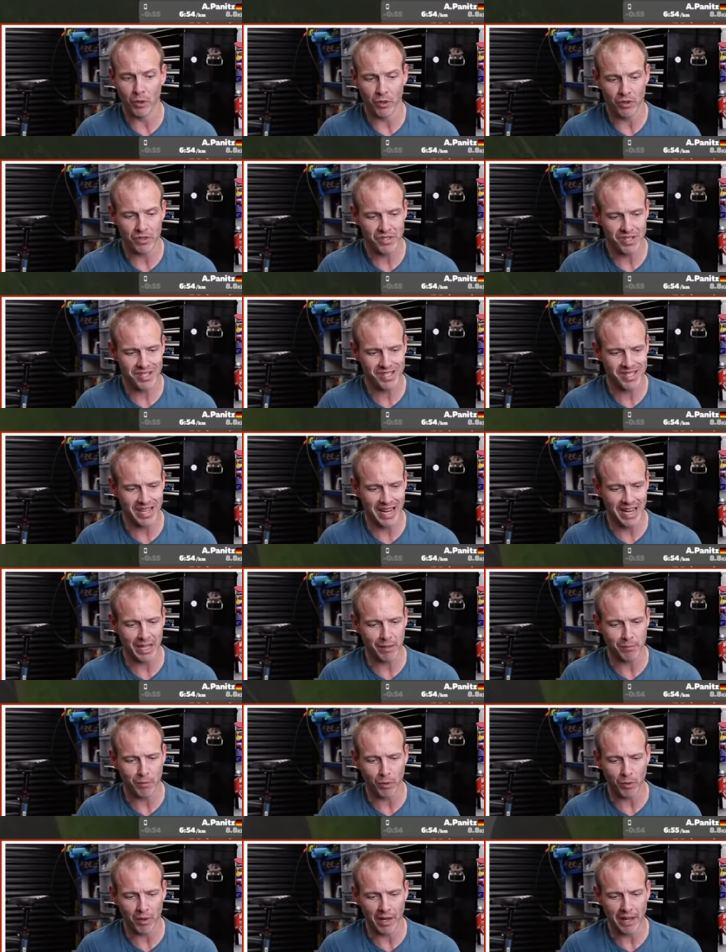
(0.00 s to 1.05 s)
to a minute
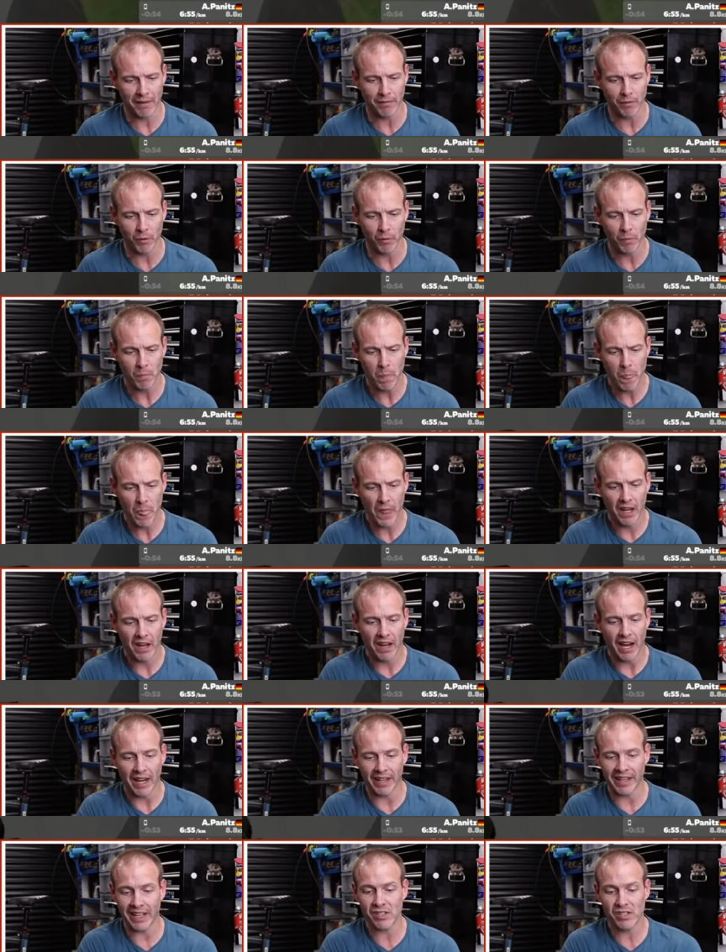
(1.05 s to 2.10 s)
didn't feel
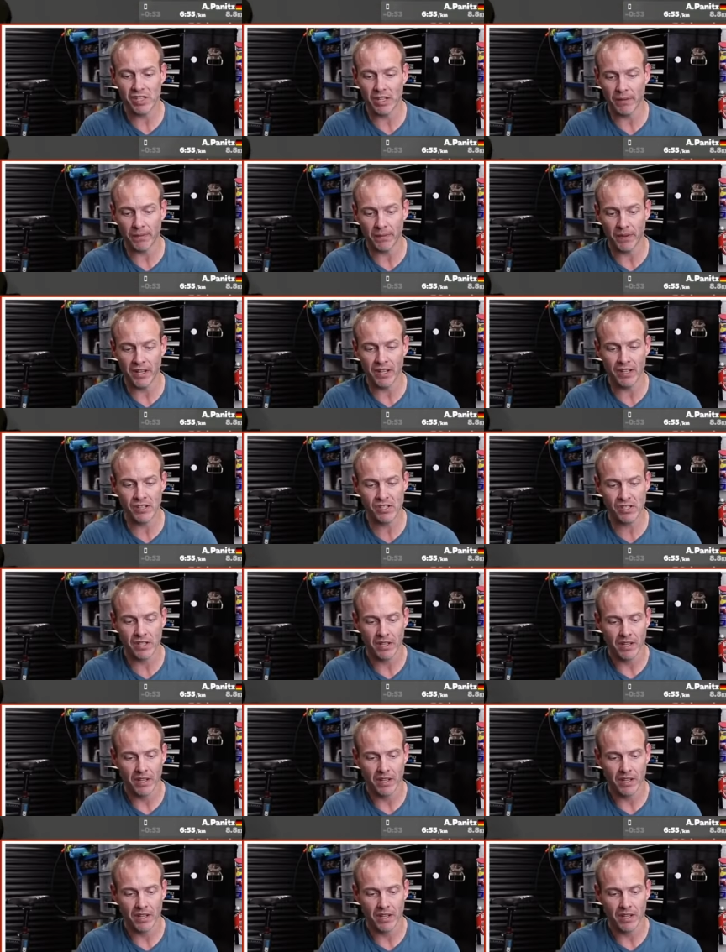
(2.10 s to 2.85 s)
horrendously bad.